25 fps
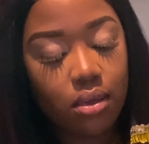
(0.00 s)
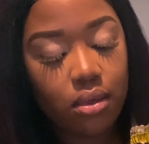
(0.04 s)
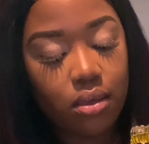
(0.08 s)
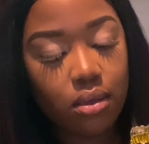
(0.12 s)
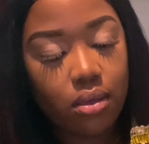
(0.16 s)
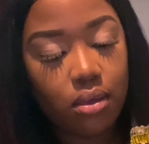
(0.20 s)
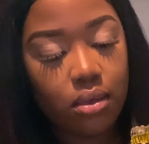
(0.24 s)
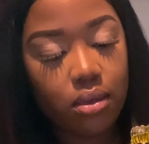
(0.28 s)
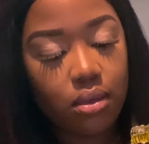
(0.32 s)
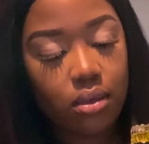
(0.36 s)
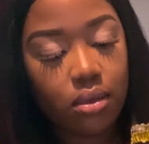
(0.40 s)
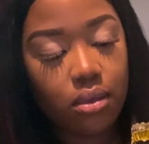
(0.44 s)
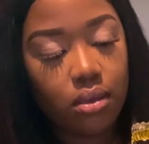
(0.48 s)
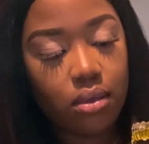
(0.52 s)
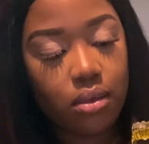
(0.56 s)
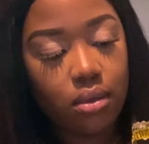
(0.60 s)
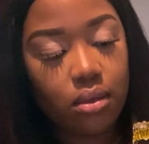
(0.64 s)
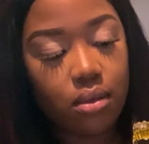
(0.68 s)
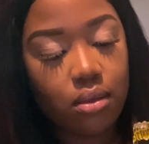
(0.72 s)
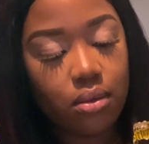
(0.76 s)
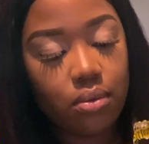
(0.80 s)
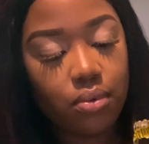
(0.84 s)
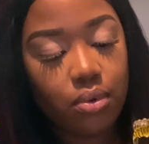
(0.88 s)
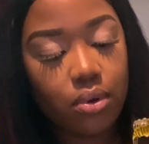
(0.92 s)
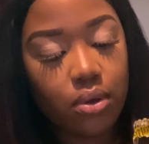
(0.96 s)
and
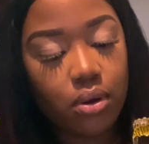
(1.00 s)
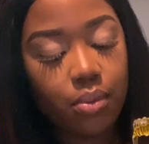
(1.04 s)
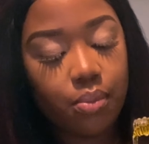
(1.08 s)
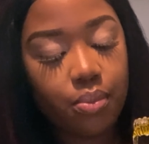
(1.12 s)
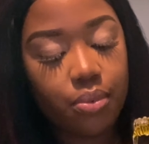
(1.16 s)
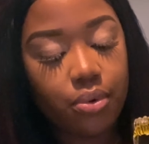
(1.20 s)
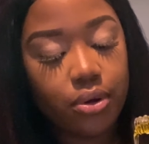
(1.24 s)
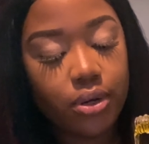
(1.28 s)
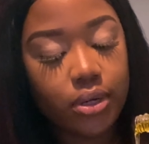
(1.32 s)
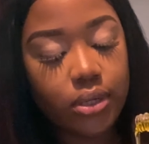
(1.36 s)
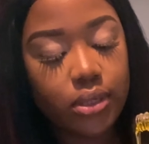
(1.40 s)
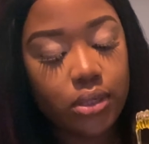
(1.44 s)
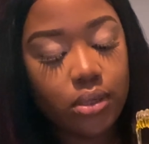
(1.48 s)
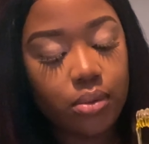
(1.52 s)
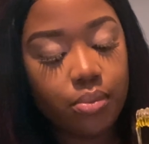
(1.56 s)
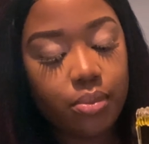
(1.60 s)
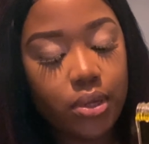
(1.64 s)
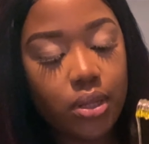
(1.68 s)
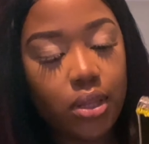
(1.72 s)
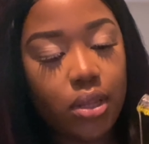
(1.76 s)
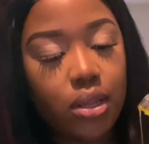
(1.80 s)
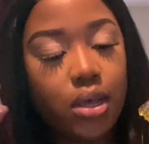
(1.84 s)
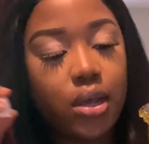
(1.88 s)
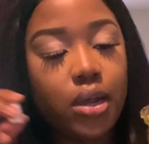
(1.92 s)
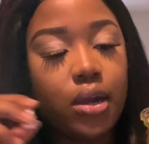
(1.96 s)
I'm gonna pour some
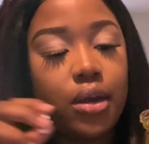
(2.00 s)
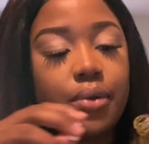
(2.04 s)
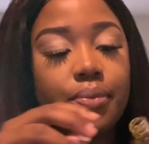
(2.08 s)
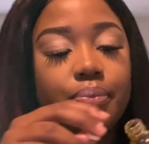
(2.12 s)
in there.